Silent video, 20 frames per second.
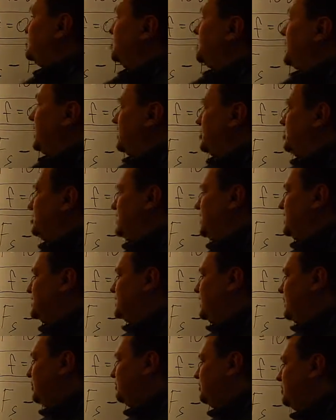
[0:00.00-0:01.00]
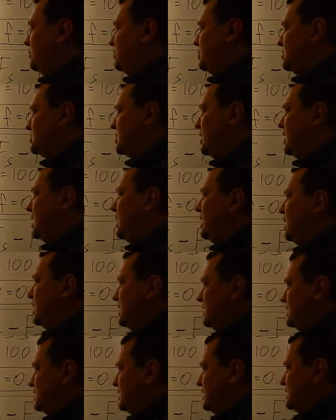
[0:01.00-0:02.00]
to calculate something which
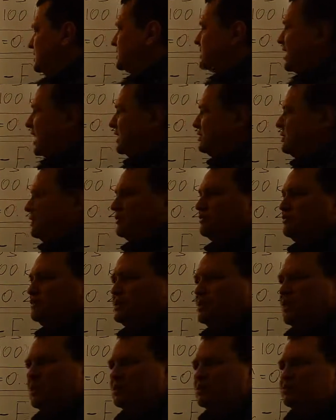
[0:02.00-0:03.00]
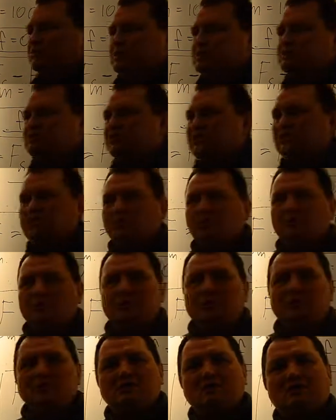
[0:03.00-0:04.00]
is inside of all these
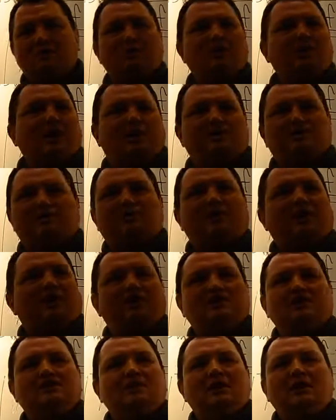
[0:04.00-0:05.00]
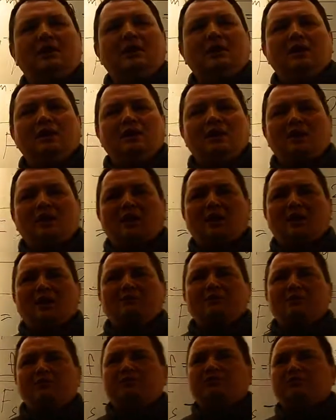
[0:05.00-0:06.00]
formulas, so we can find
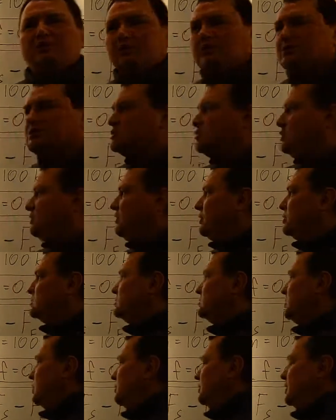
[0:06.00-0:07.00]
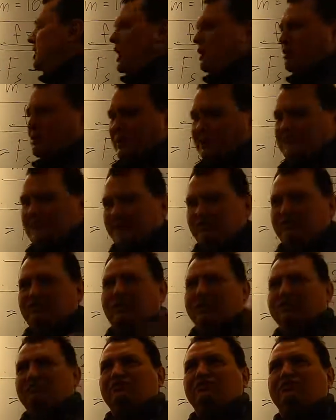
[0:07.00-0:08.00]
the force without knowing. How can I
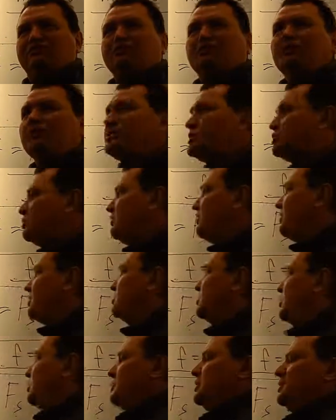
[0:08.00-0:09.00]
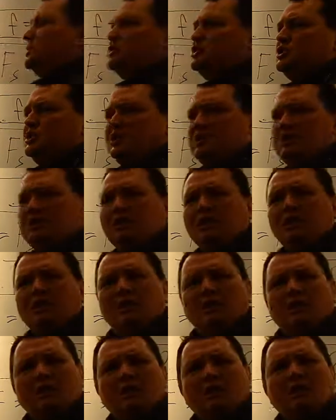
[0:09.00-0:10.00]
find the force without knowing G?
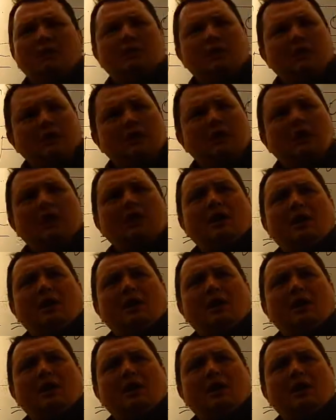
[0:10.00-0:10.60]
Okay,